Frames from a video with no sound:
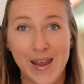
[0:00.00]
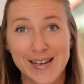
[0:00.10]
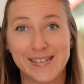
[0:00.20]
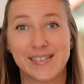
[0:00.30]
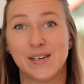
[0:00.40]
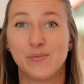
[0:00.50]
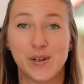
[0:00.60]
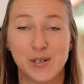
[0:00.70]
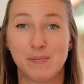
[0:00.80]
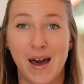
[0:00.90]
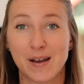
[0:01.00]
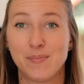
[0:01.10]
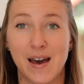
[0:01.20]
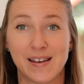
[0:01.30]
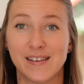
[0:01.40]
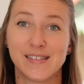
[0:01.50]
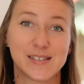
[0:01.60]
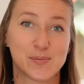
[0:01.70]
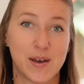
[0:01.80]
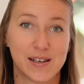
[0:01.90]
weight when you're backpacking
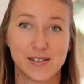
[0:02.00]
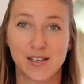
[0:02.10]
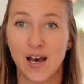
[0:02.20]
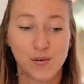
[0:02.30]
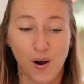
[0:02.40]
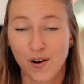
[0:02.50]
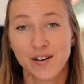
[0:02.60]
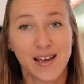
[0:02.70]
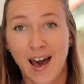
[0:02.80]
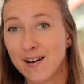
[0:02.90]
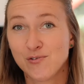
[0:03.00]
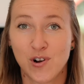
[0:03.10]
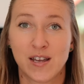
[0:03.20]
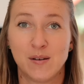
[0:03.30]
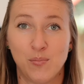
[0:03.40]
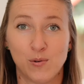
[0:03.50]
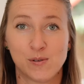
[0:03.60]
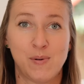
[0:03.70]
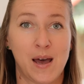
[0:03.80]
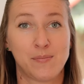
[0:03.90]
this way because you already have trekking
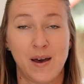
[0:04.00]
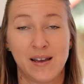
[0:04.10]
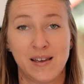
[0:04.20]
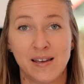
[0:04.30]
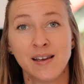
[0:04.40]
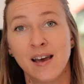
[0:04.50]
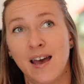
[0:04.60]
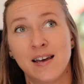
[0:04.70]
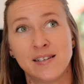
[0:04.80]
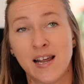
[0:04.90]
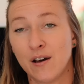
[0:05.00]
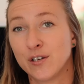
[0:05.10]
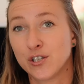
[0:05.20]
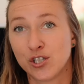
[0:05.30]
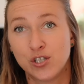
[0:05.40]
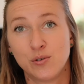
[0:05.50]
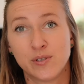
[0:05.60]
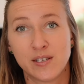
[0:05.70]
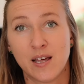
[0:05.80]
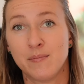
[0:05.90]
poles backpacking, and now you're just
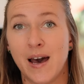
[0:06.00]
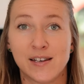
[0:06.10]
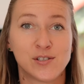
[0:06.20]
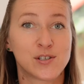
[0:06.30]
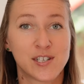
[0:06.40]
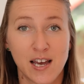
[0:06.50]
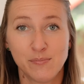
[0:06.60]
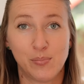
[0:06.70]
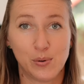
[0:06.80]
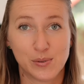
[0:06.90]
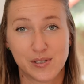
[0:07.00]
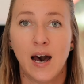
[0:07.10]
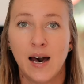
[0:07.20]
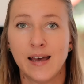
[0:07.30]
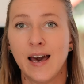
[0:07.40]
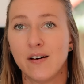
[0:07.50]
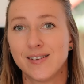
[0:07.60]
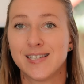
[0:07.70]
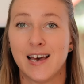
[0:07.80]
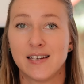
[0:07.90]
using them as your tent poles. I have
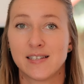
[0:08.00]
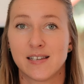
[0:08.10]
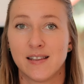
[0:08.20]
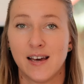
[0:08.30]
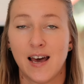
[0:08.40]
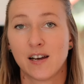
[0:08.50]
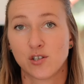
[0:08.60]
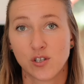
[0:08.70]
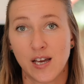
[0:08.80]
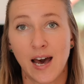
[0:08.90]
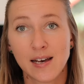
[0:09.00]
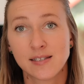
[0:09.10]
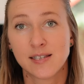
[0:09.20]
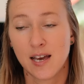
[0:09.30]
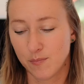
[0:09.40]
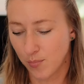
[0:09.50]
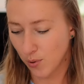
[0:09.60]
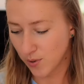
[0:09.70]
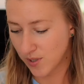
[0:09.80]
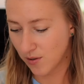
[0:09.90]
a tent that actually has tent
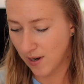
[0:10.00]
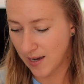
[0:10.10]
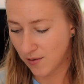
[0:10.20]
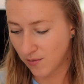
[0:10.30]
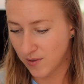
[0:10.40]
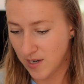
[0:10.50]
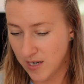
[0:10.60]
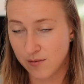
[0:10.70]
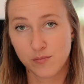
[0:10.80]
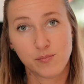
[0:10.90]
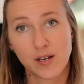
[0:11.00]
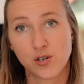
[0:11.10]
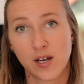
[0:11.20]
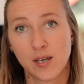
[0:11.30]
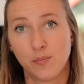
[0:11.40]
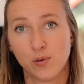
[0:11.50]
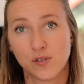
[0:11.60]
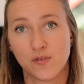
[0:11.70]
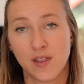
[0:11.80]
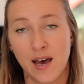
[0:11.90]
poles, so I don't need my trekking
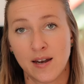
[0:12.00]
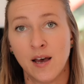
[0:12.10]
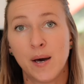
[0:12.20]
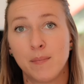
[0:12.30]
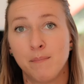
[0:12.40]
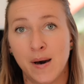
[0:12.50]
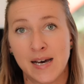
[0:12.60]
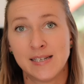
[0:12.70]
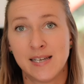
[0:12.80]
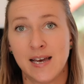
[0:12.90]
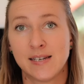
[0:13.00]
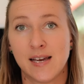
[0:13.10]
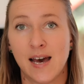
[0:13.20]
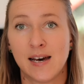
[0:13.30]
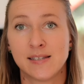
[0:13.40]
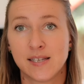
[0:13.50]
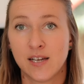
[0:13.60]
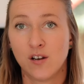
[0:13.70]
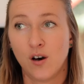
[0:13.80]
poles for that, but my tent has an